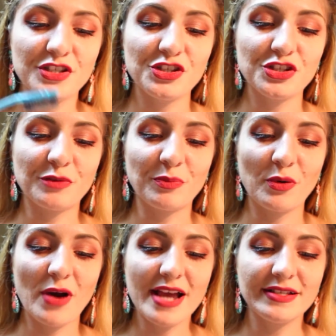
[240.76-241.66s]
you're just gonna
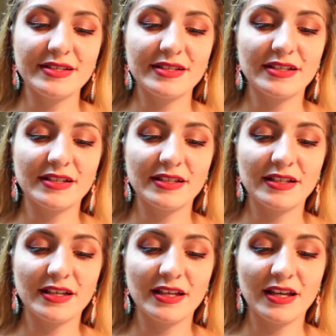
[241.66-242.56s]
press
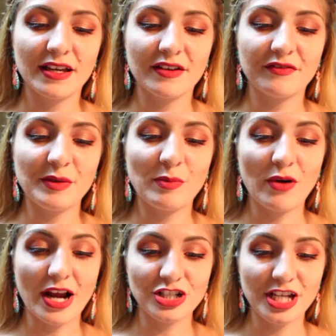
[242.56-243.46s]
the
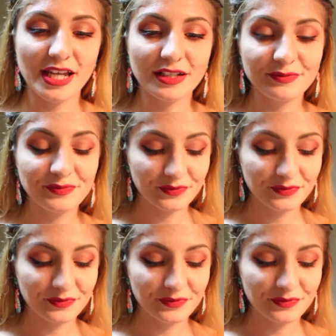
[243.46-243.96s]
brush in,